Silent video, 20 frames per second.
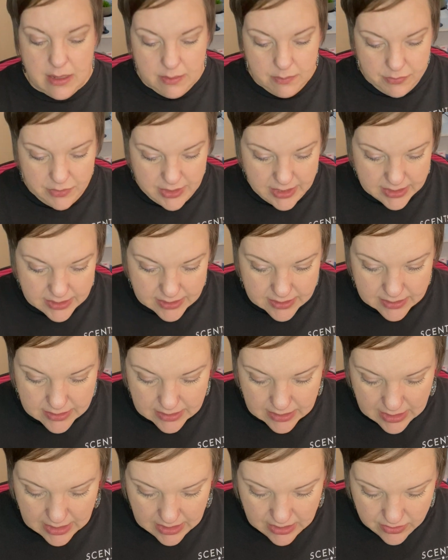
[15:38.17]
This
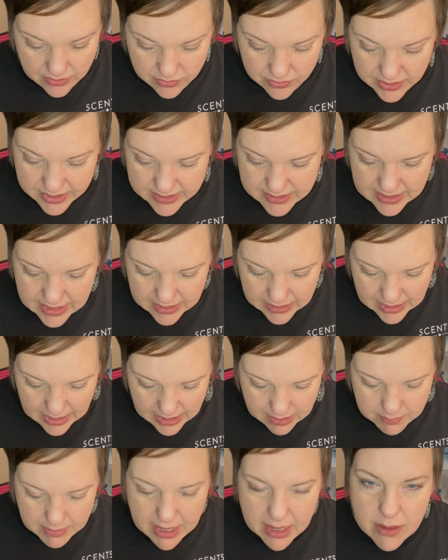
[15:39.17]
scent
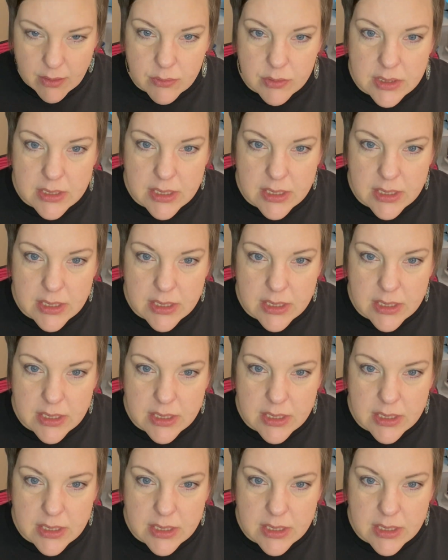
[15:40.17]
came out